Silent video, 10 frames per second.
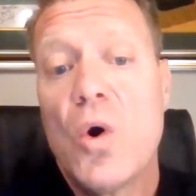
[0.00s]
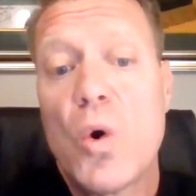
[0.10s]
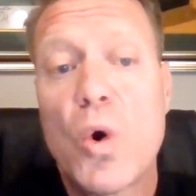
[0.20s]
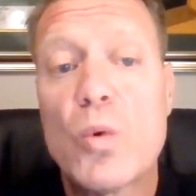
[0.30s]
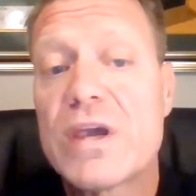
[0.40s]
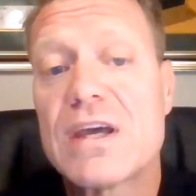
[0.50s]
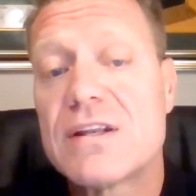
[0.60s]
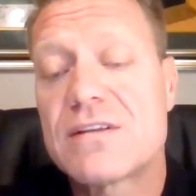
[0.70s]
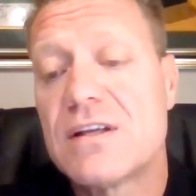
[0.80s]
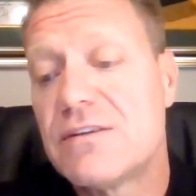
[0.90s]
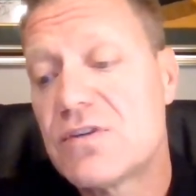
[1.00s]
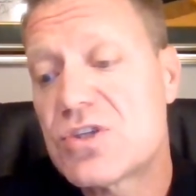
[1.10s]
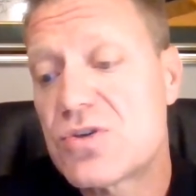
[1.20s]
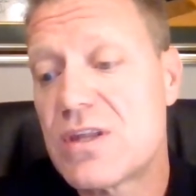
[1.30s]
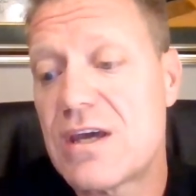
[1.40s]
or we get it delivered
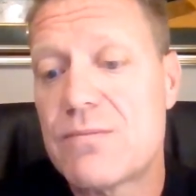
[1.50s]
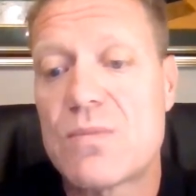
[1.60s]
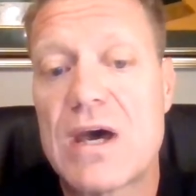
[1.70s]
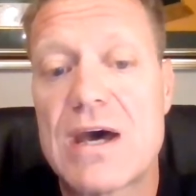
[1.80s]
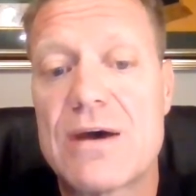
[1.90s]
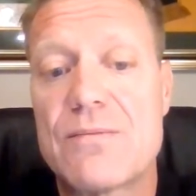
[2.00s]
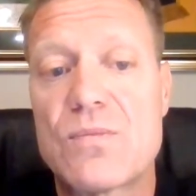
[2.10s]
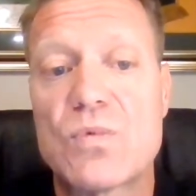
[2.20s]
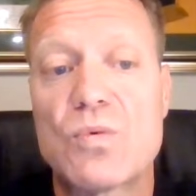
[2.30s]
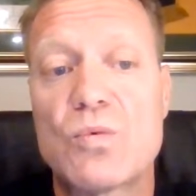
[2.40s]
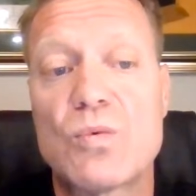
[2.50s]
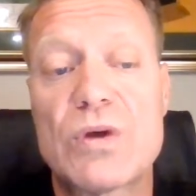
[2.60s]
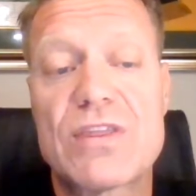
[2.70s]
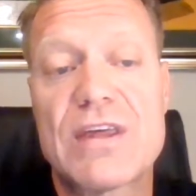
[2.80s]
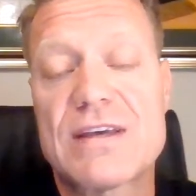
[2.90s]
to them
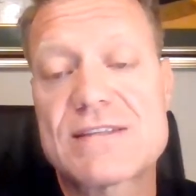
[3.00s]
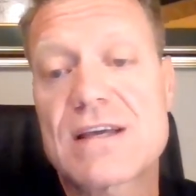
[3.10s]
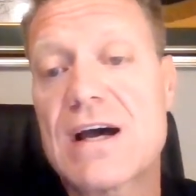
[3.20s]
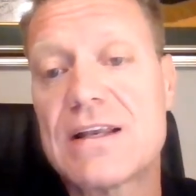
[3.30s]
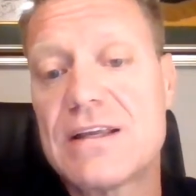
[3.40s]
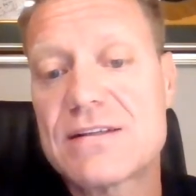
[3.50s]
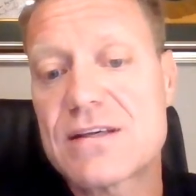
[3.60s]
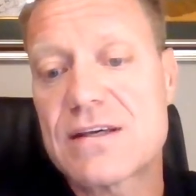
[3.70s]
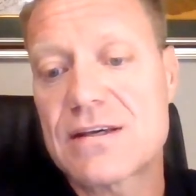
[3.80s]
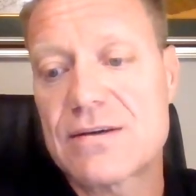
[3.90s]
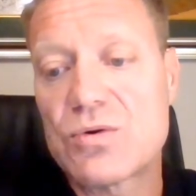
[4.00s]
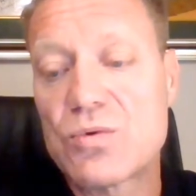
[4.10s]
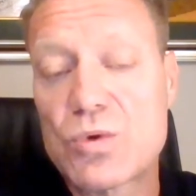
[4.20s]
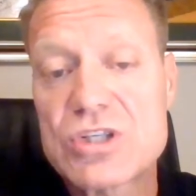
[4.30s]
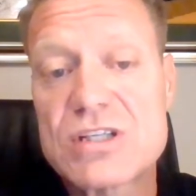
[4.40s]
with Skynet,
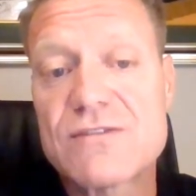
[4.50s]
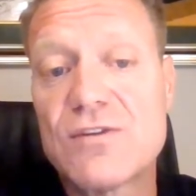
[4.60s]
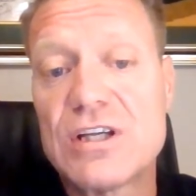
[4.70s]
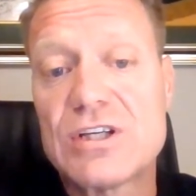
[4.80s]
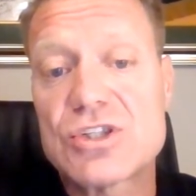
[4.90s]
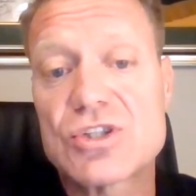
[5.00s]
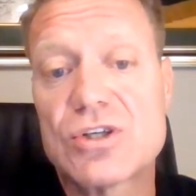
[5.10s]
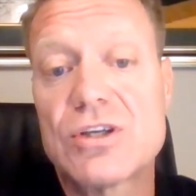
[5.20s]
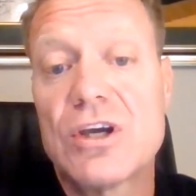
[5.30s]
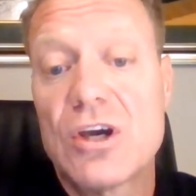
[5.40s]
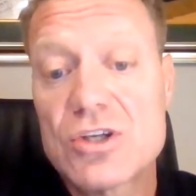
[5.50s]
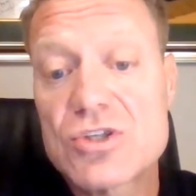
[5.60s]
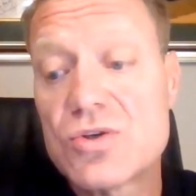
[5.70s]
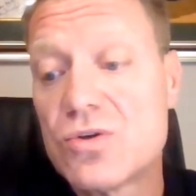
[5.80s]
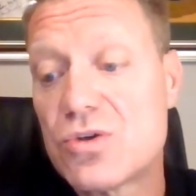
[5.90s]
which is fully insured
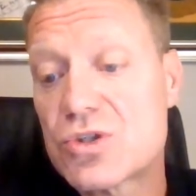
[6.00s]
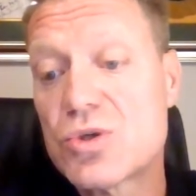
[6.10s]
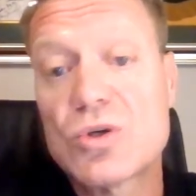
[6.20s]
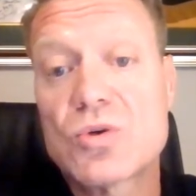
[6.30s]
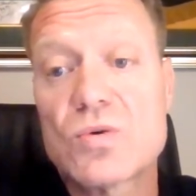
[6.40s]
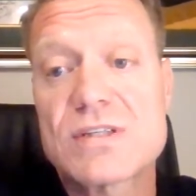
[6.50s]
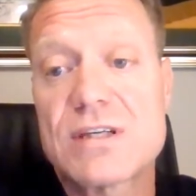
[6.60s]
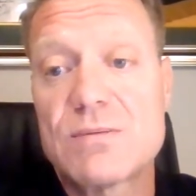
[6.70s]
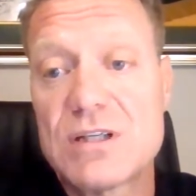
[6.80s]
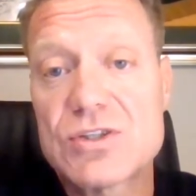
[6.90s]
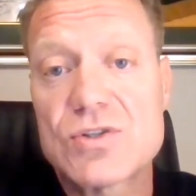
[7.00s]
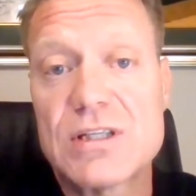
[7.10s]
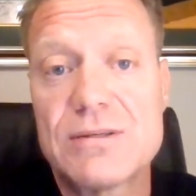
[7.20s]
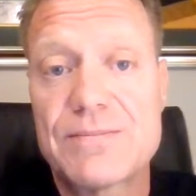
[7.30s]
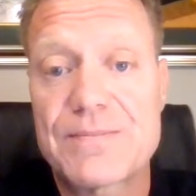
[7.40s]
to your doorstep, literally.